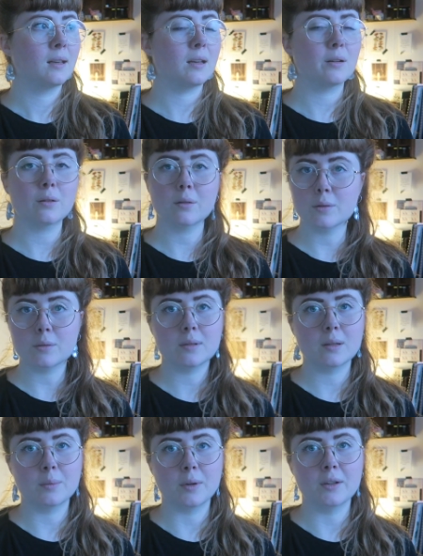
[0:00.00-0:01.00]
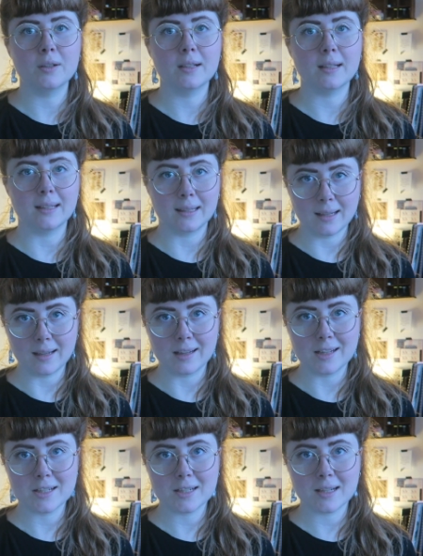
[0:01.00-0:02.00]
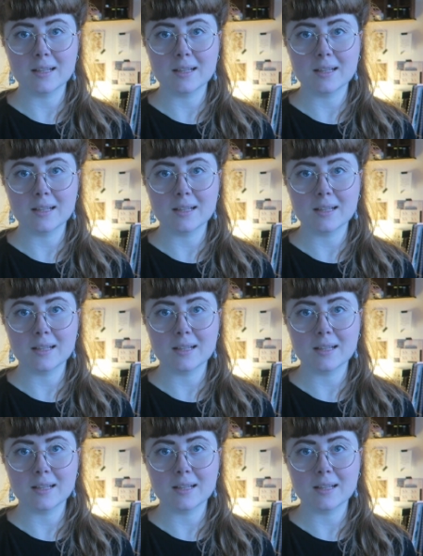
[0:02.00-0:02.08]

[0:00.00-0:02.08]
I don't know the word in English.